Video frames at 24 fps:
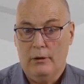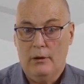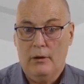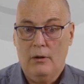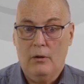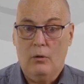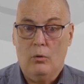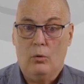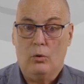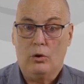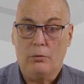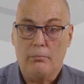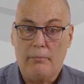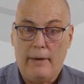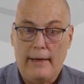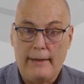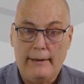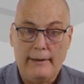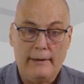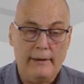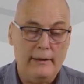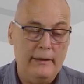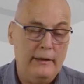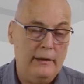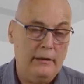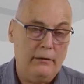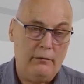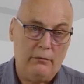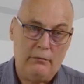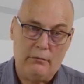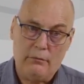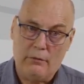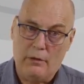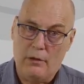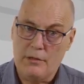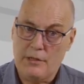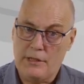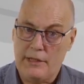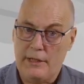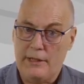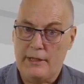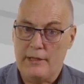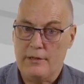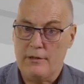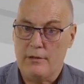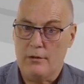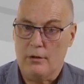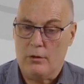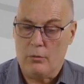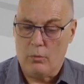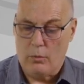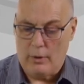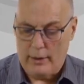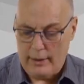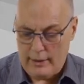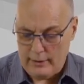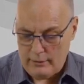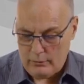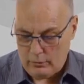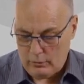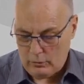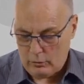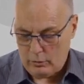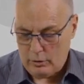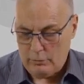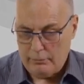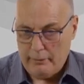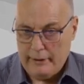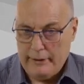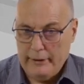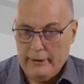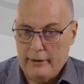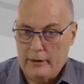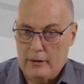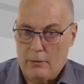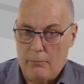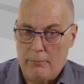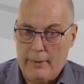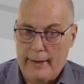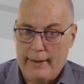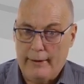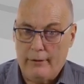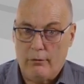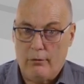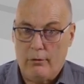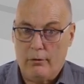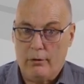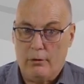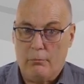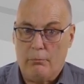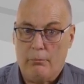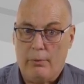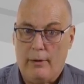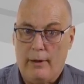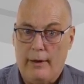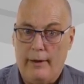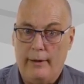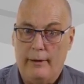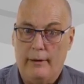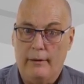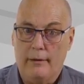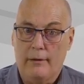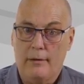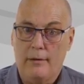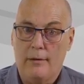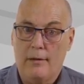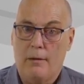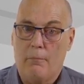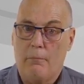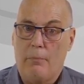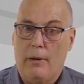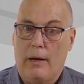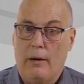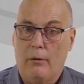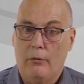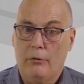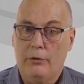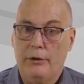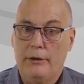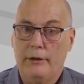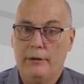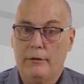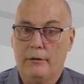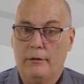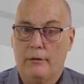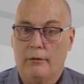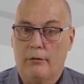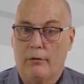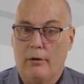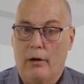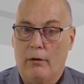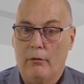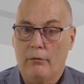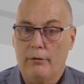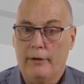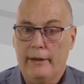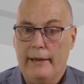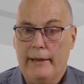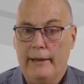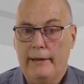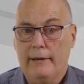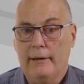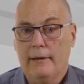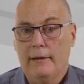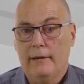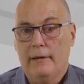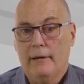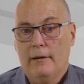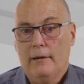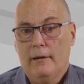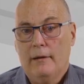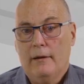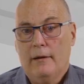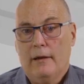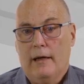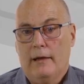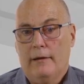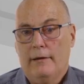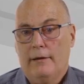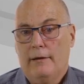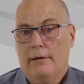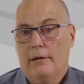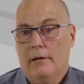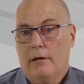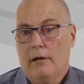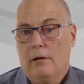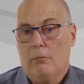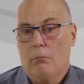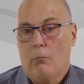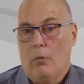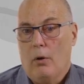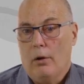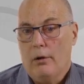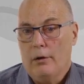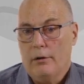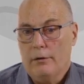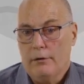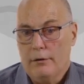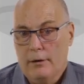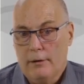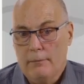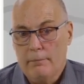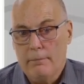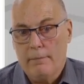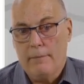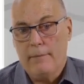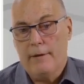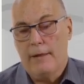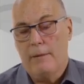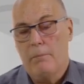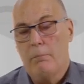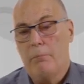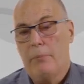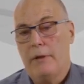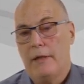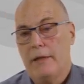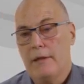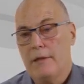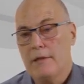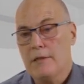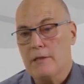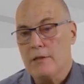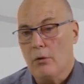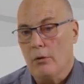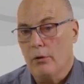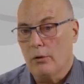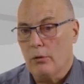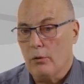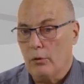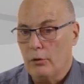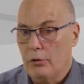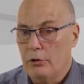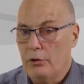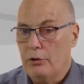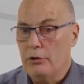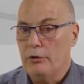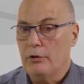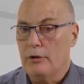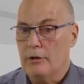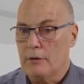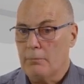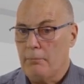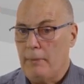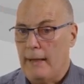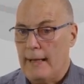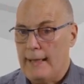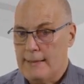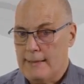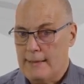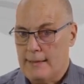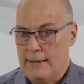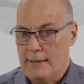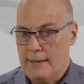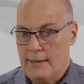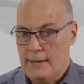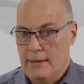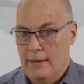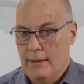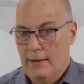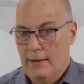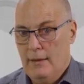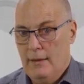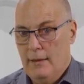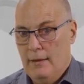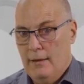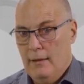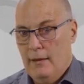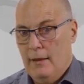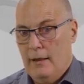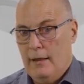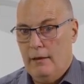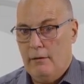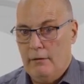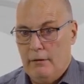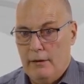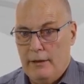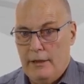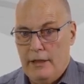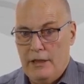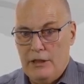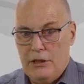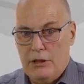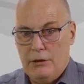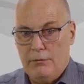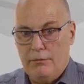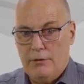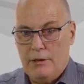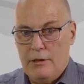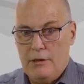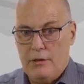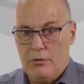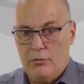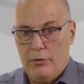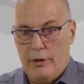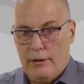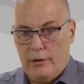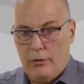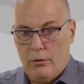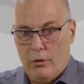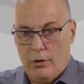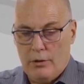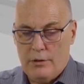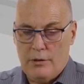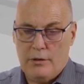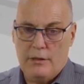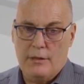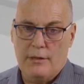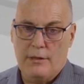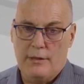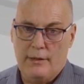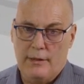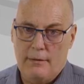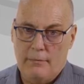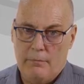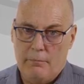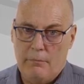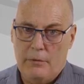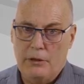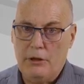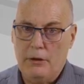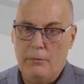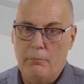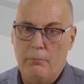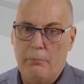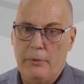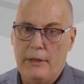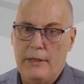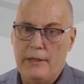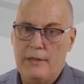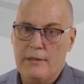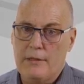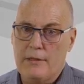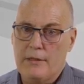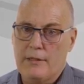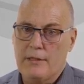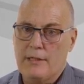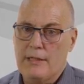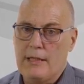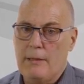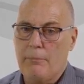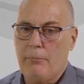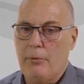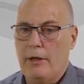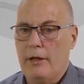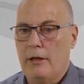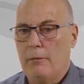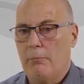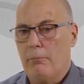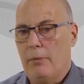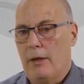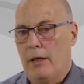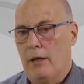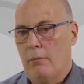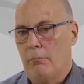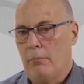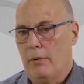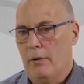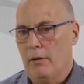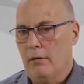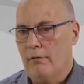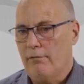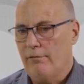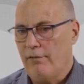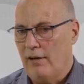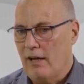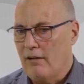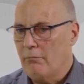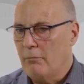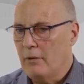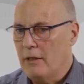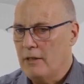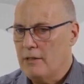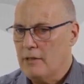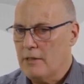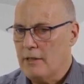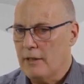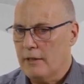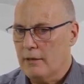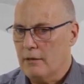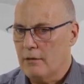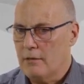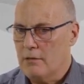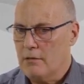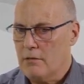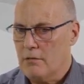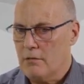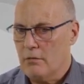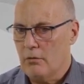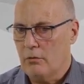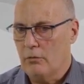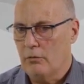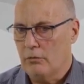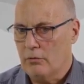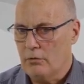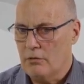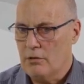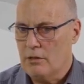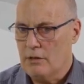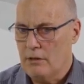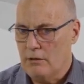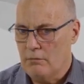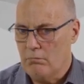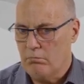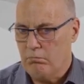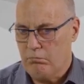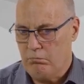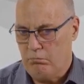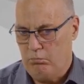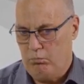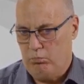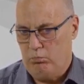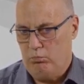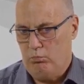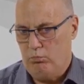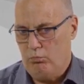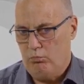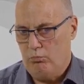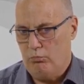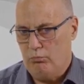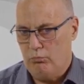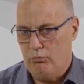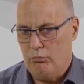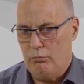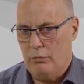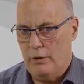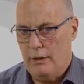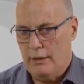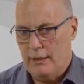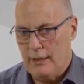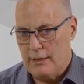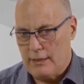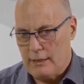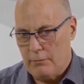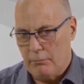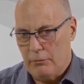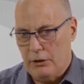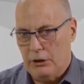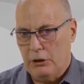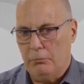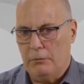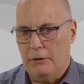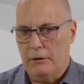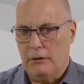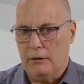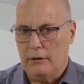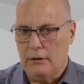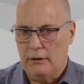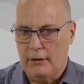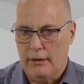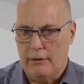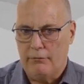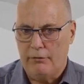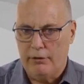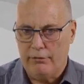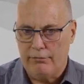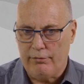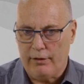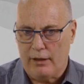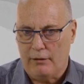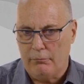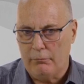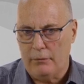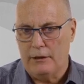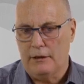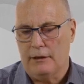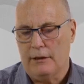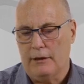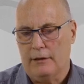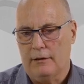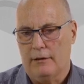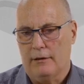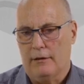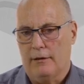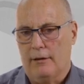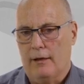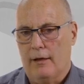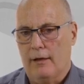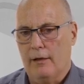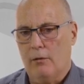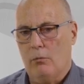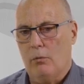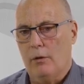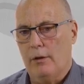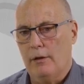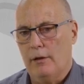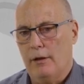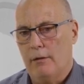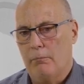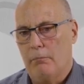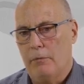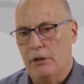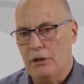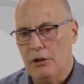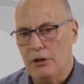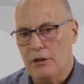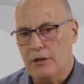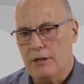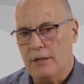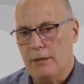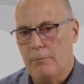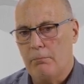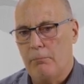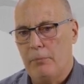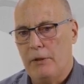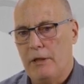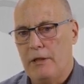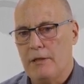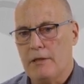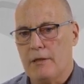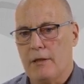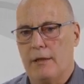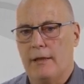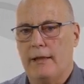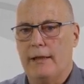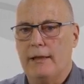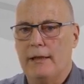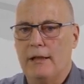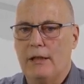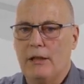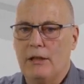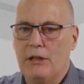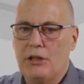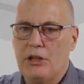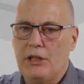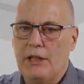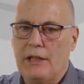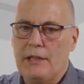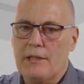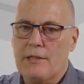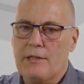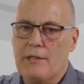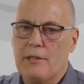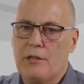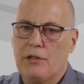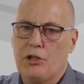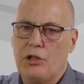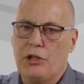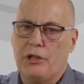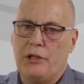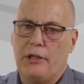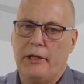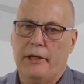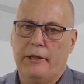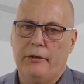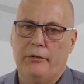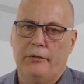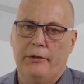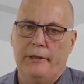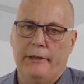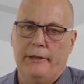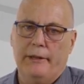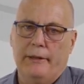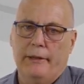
Automatically, no settings required. It will automatically in the background apply a boundary around that, and then it will monitor the impedance on a continuous basis. And each of these red dots is measured impedance is separated by about 5 milliseconds. So you can see it does a measurement, then every 5 milliseconds another one, and measures the impedance and then checks the trajectory